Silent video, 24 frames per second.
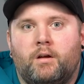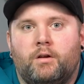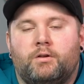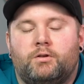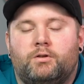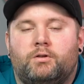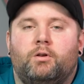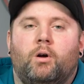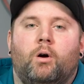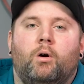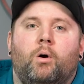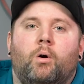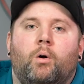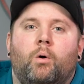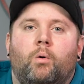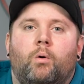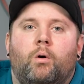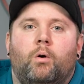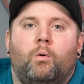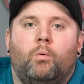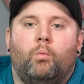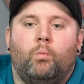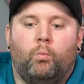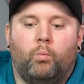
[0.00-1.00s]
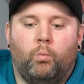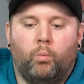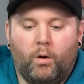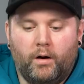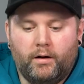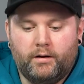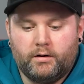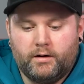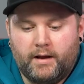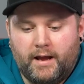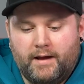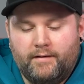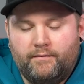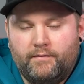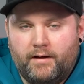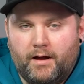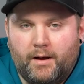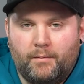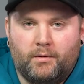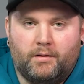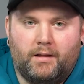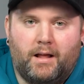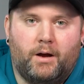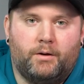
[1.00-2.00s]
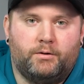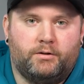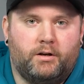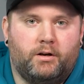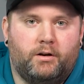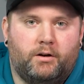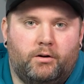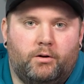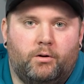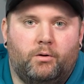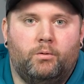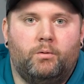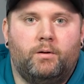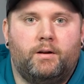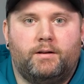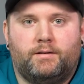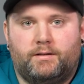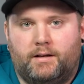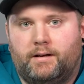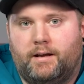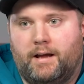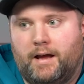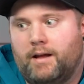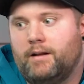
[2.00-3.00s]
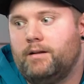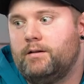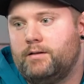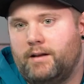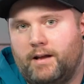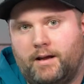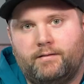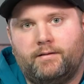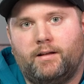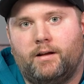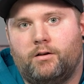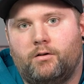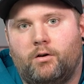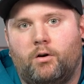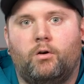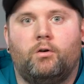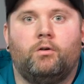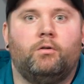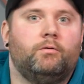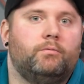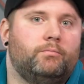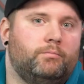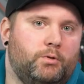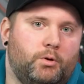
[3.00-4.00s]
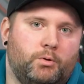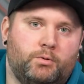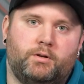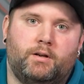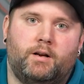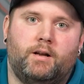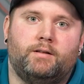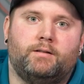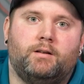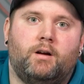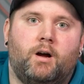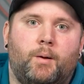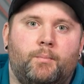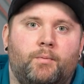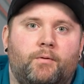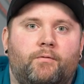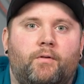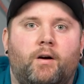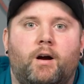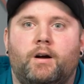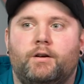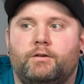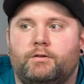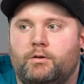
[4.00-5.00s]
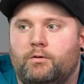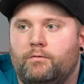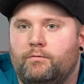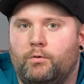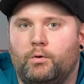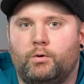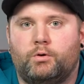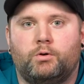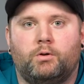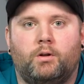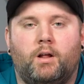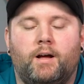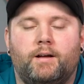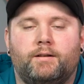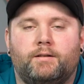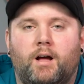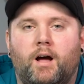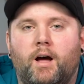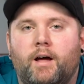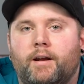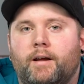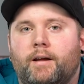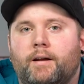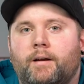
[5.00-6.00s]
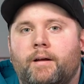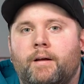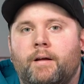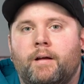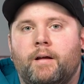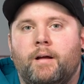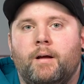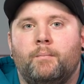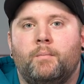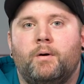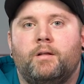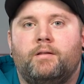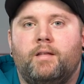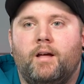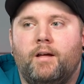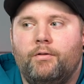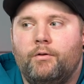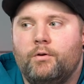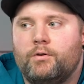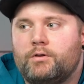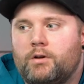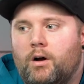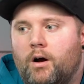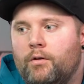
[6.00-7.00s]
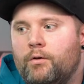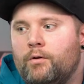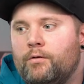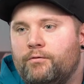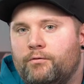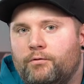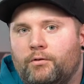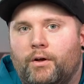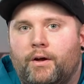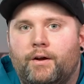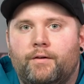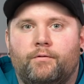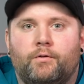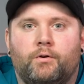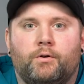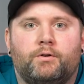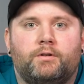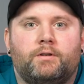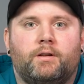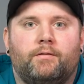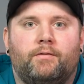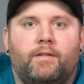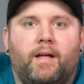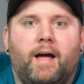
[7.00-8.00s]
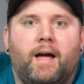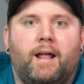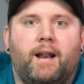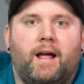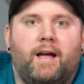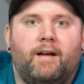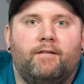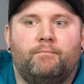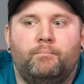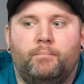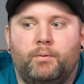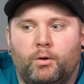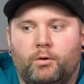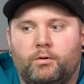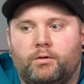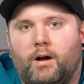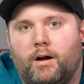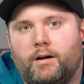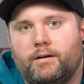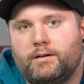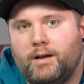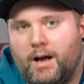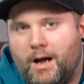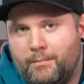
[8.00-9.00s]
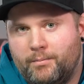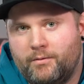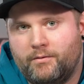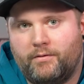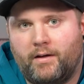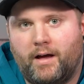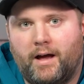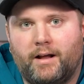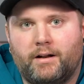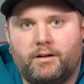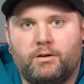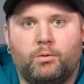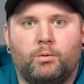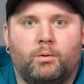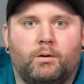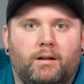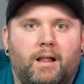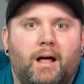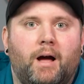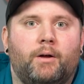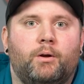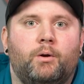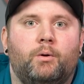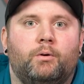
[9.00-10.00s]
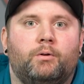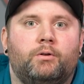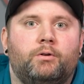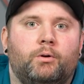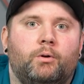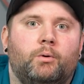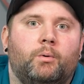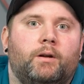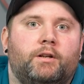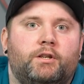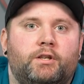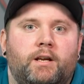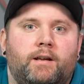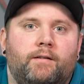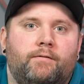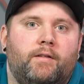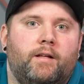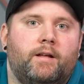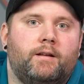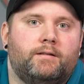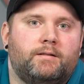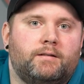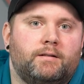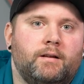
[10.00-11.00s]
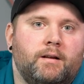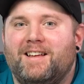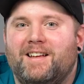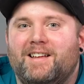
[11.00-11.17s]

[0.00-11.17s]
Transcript: So what K V M allows you to do is, again, take that kernel, use it as a hypervisor, virtualize on it, but then there's other flavors that have built on top of that to allow you to achieve this.